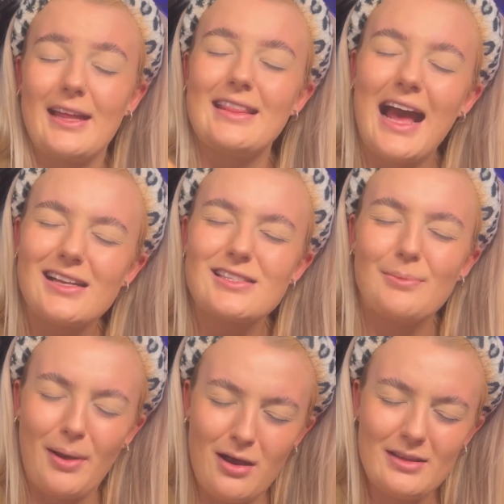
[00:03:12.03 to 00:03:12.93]
And that's the
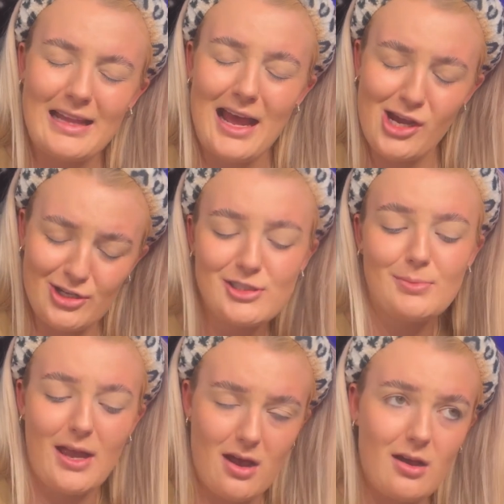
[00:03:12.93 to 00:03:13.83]
part that hurts
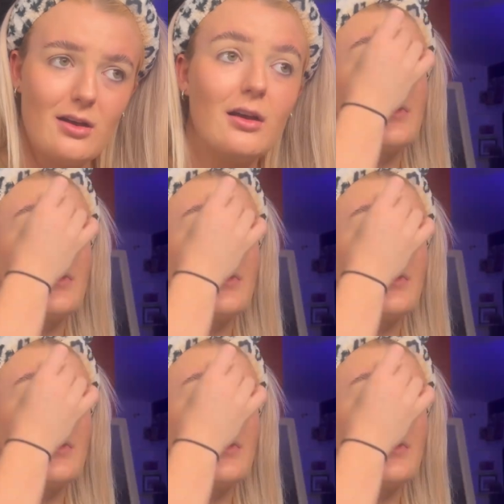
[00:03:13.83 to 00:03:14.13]
my heart.